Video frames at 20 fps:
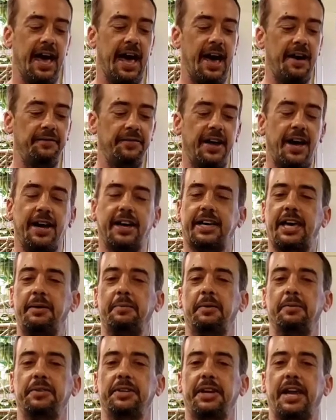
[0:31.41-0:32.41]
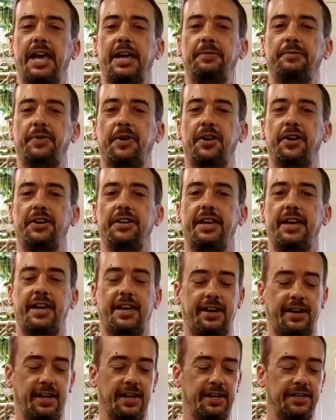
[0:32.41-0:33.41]
I have not came up with a name for her
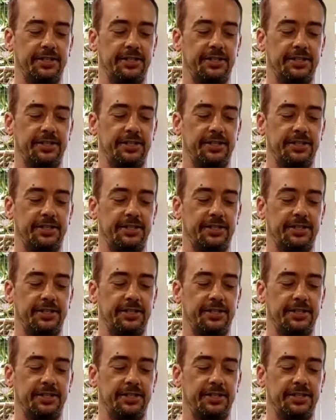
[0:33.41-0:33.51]
yet,